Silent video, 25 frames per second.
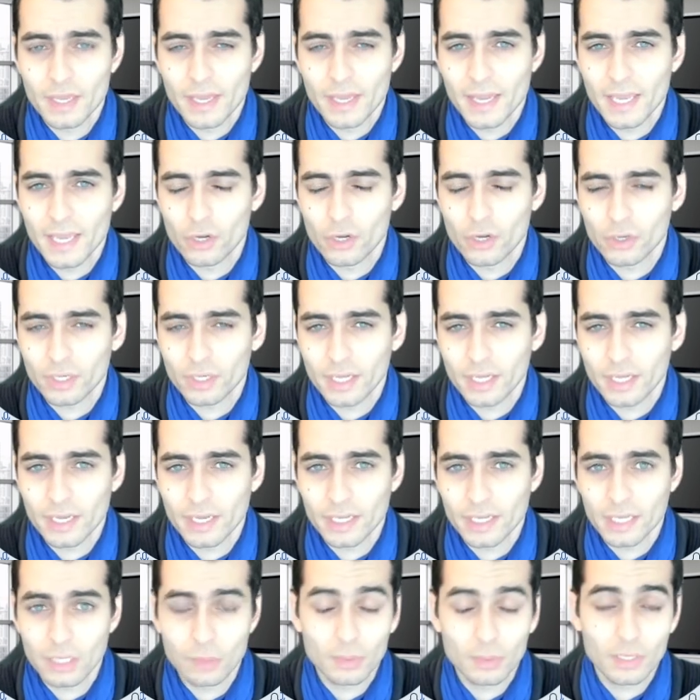hey,
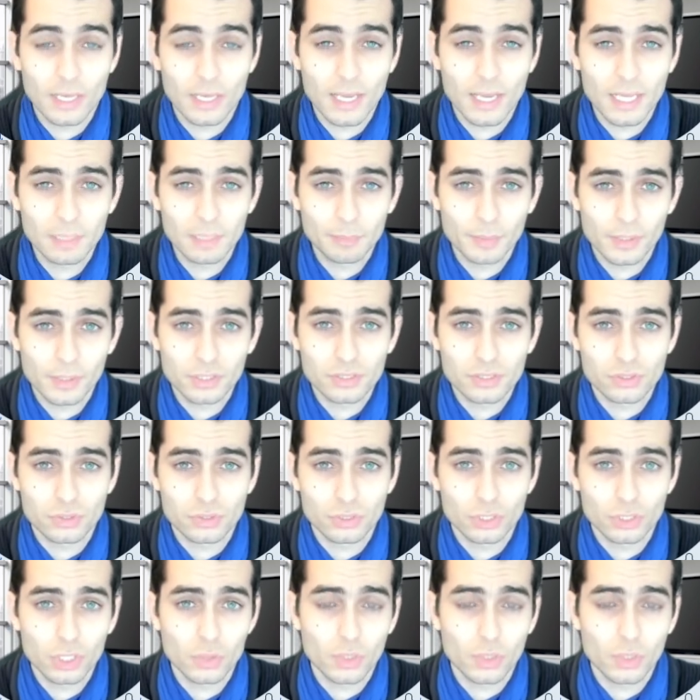okay, he will help us,
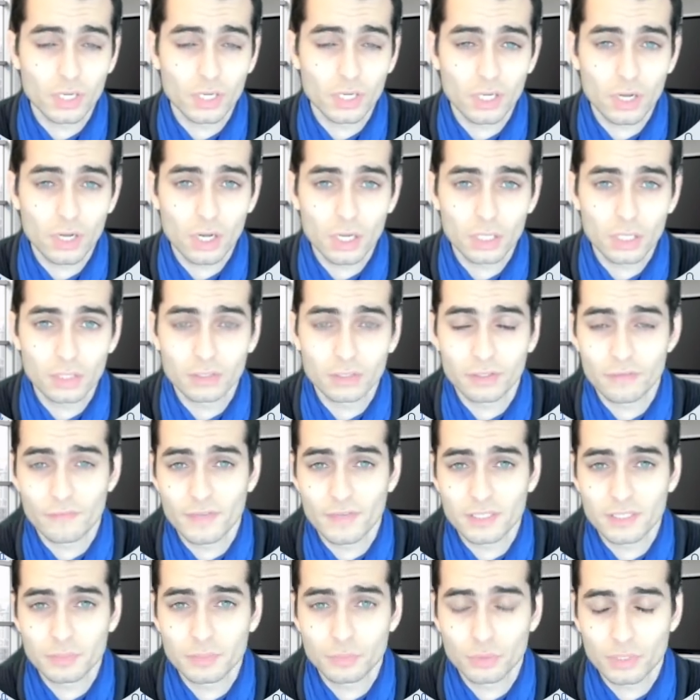call the
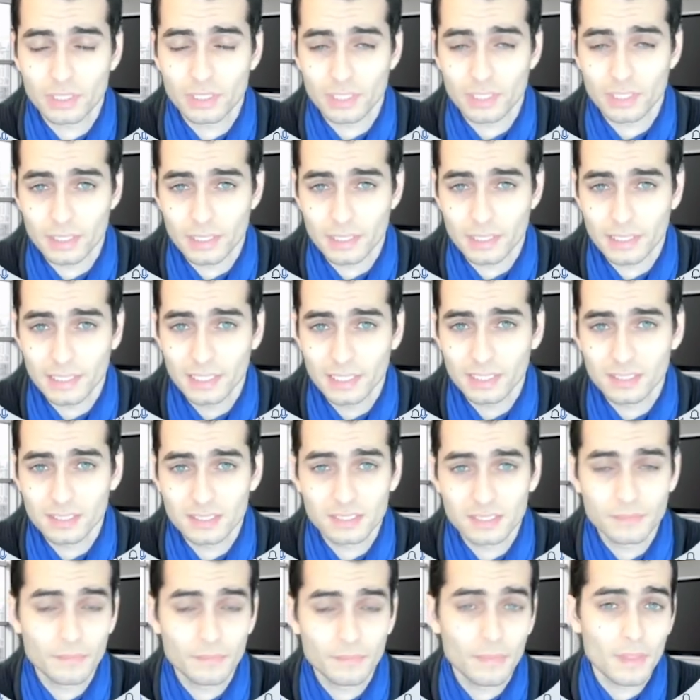Facebook
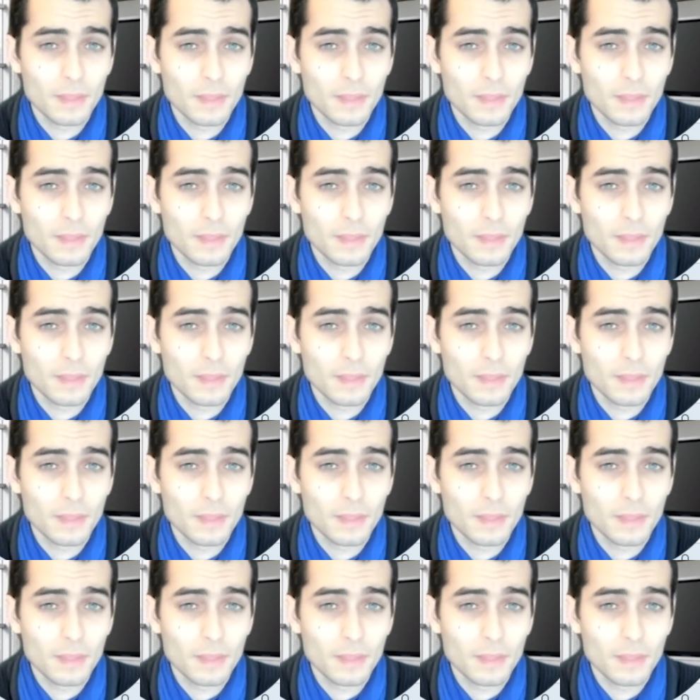leads.